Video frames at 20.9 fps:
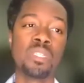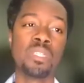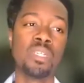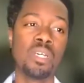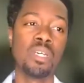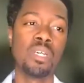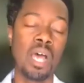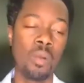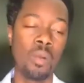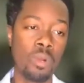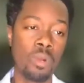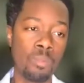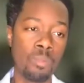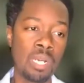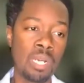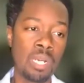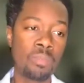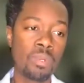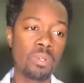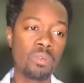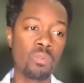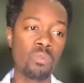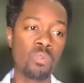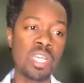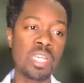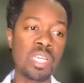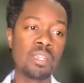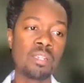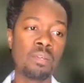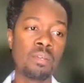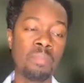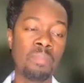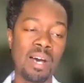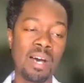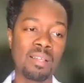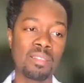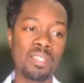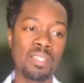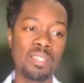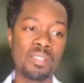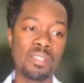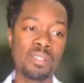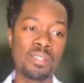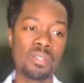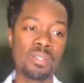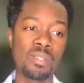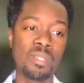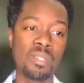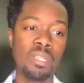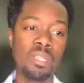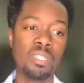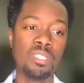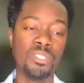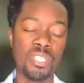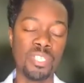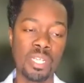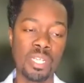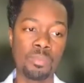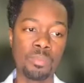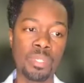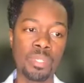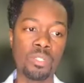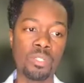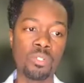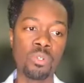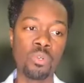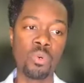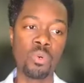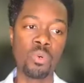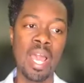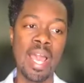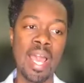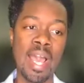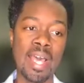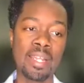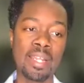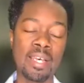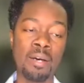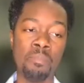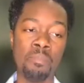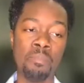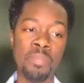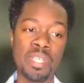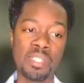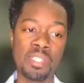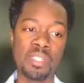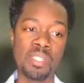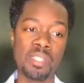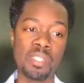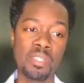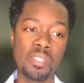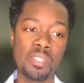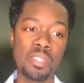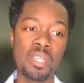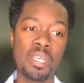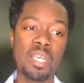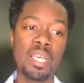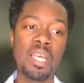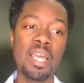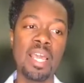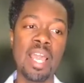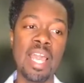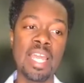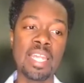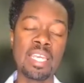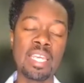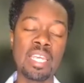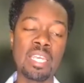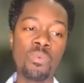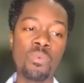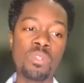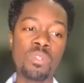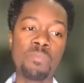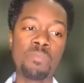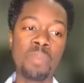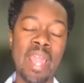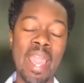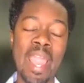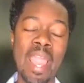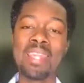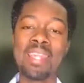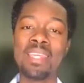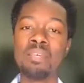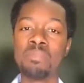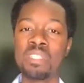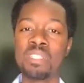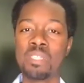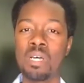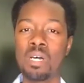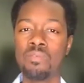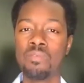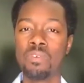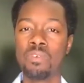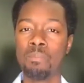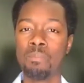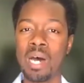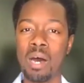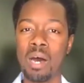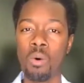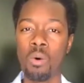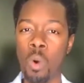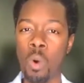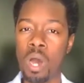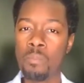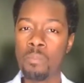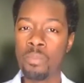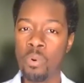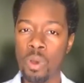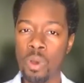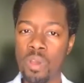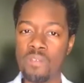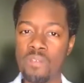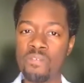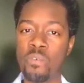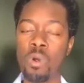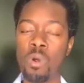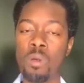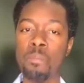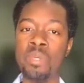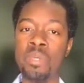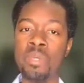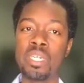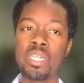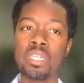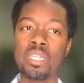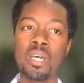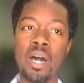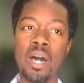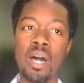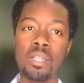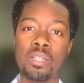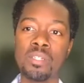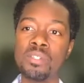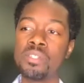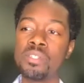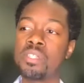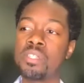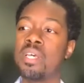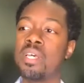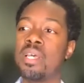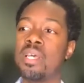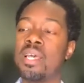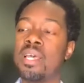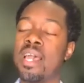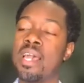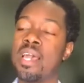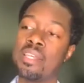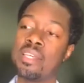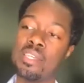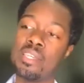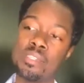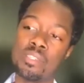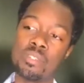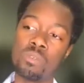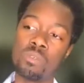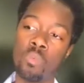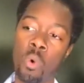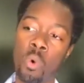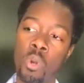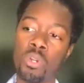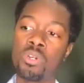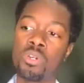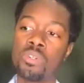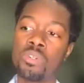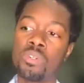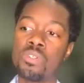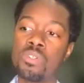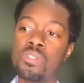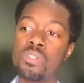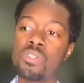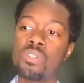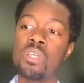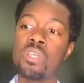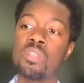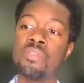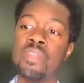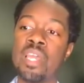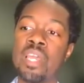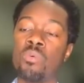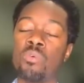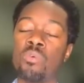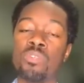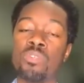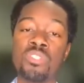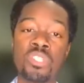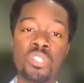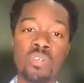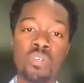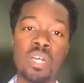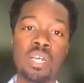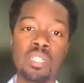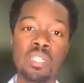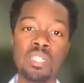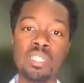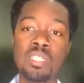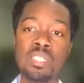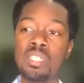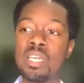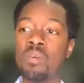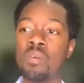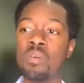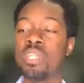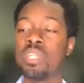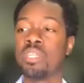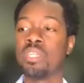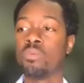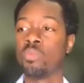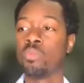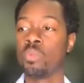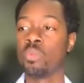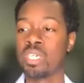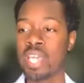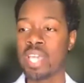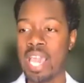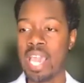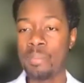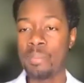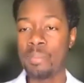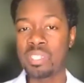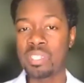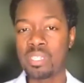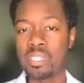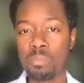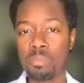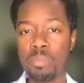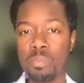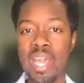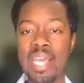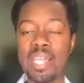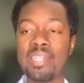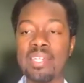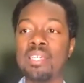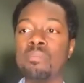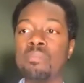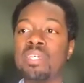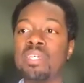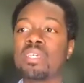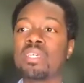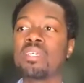I remember reading about this gentleman who had a business, and he was paying himself about one point four million dollars, and his workers, they were struggling. And when we came into the pandemic,